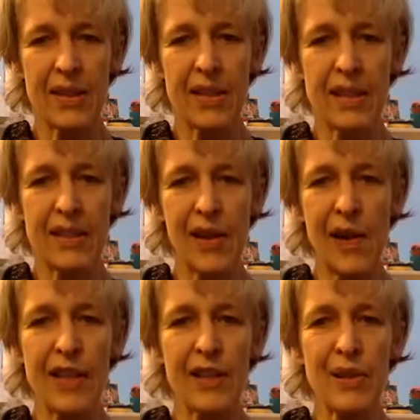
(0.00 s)
the
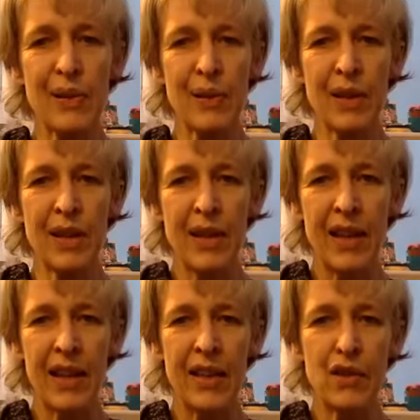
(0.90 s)
title
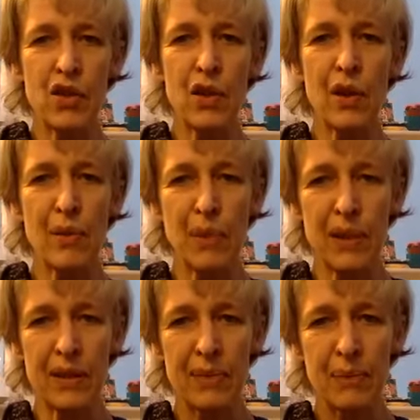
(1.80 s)
in
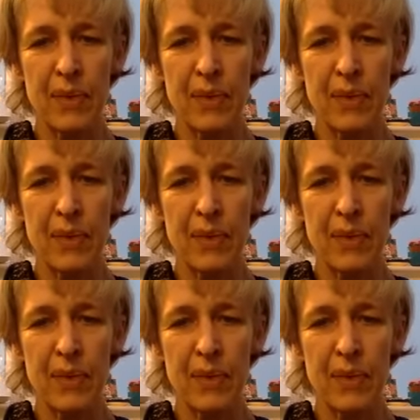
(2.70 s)
German,